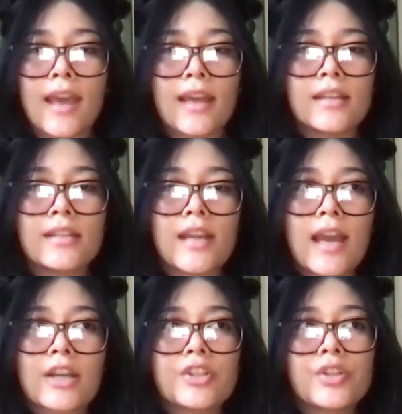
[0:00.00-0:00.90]
And
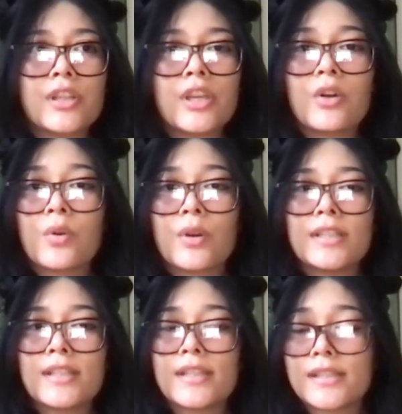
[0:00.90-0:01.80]
actually,
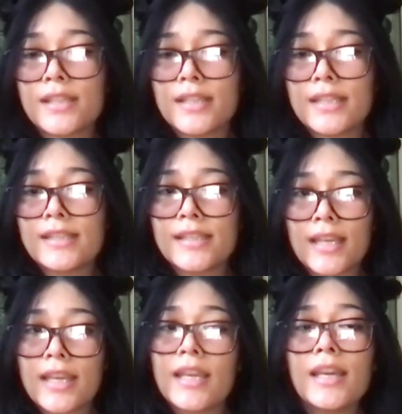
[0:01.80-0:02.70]
according to the
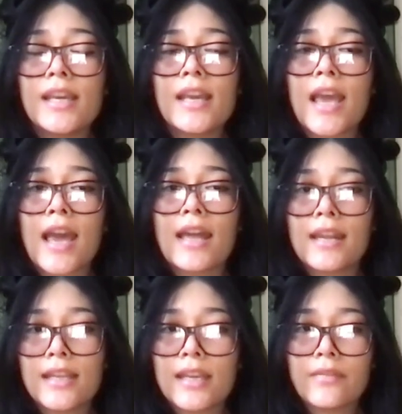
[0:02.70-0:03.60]
CDC, at
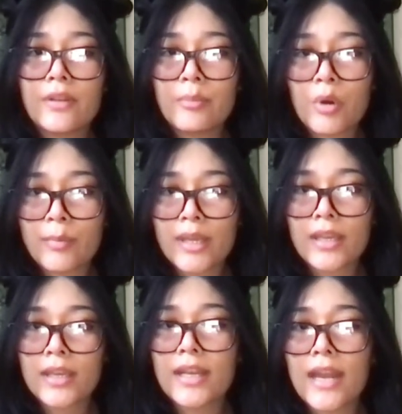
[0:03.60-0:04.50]
any given
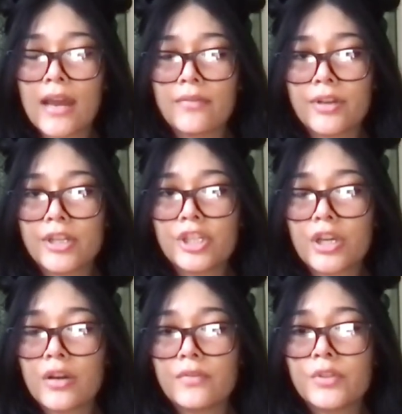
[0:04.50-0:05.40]
moment, an average
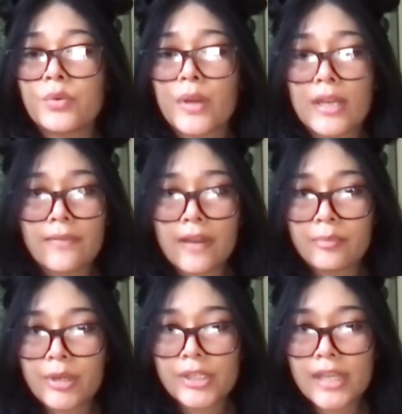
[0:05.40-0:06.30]
of
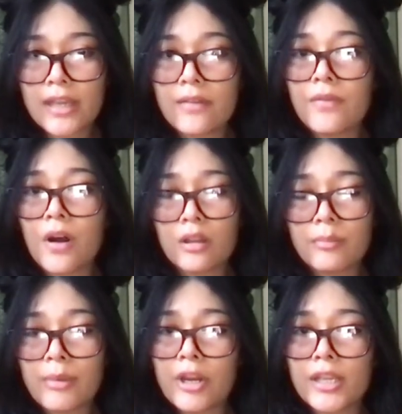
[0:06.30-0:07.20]
25% of all
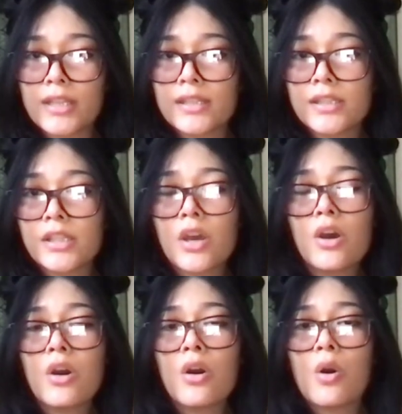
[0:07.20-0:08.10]
Americans
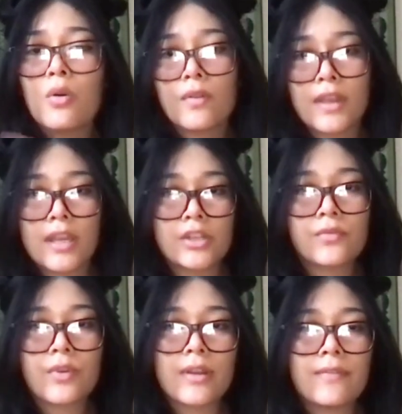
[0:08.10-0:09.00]
over the age of
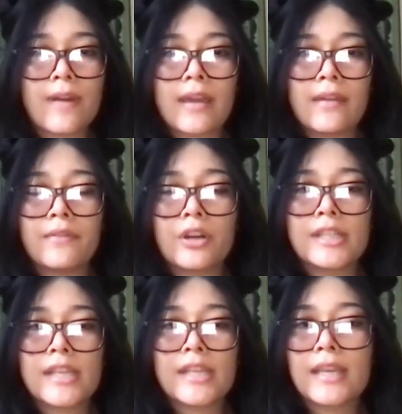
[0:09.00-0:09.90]
45 are
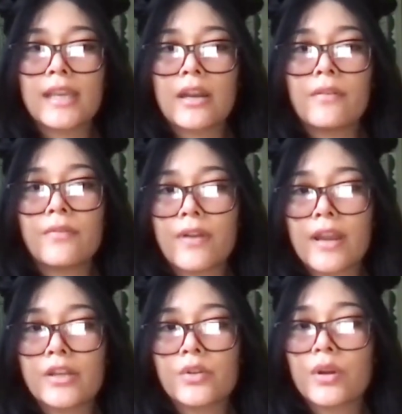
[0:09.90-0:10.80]
taking care of a
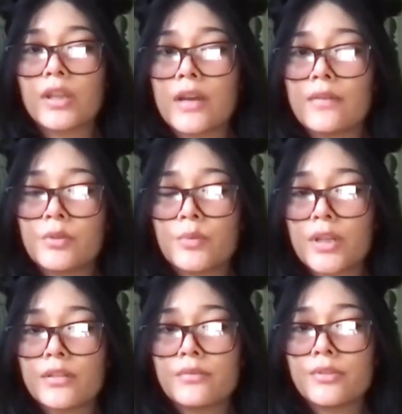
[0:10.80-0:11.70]
friend or loved
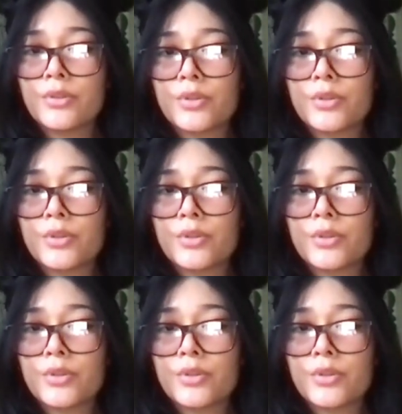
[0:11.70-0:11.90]
one